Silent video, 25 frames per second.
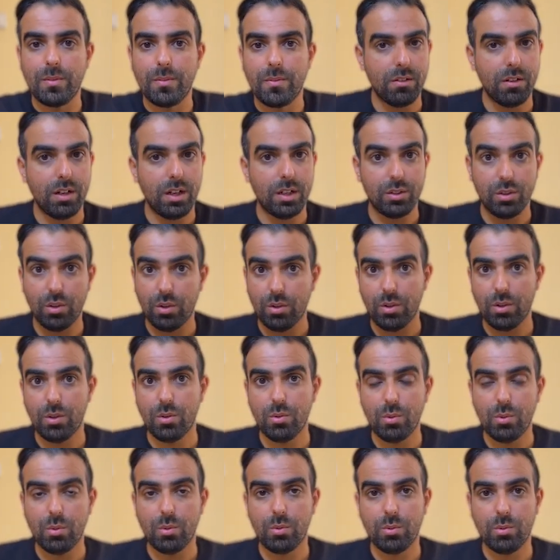I don't
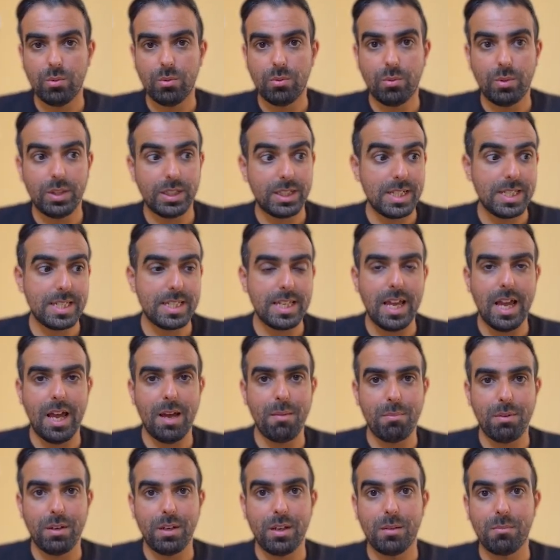know what is
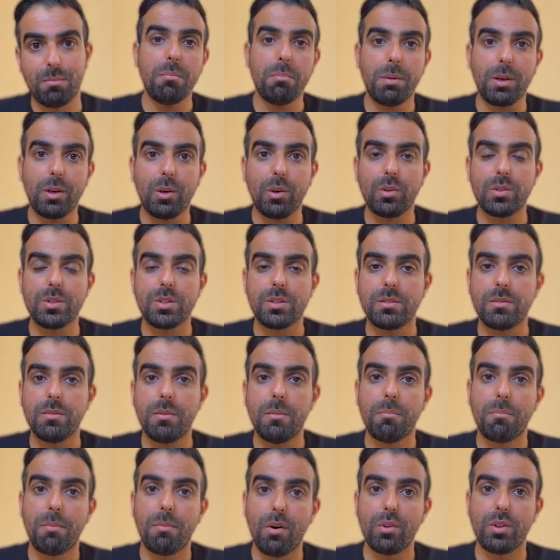happening because
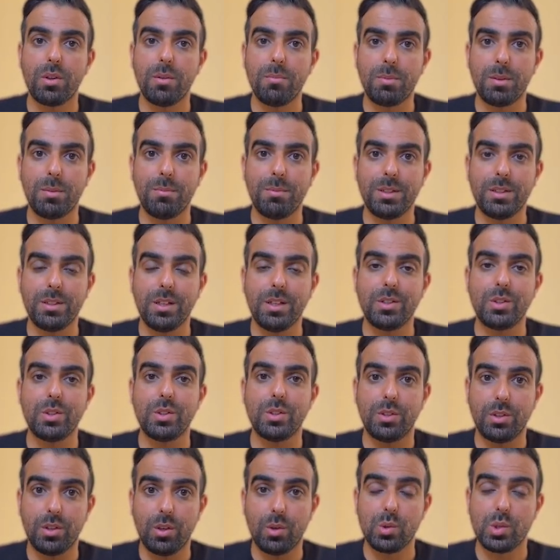both
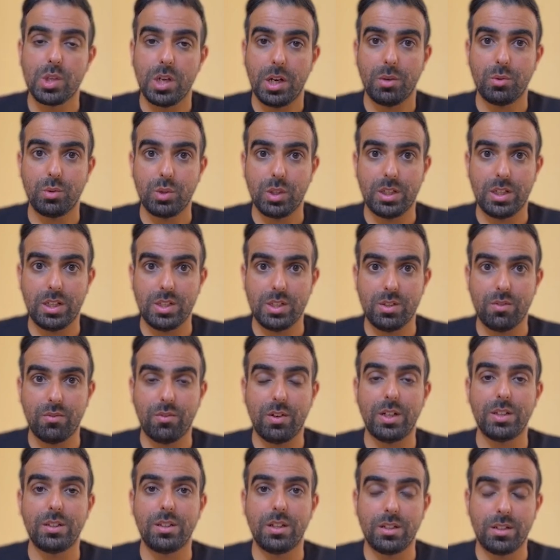implementation knows how to
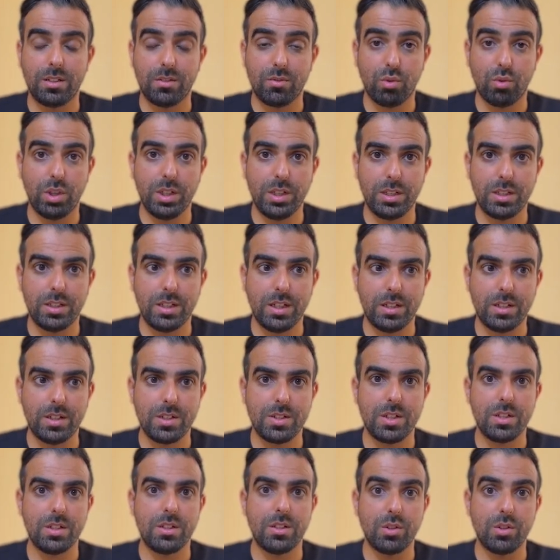classify the training dataset.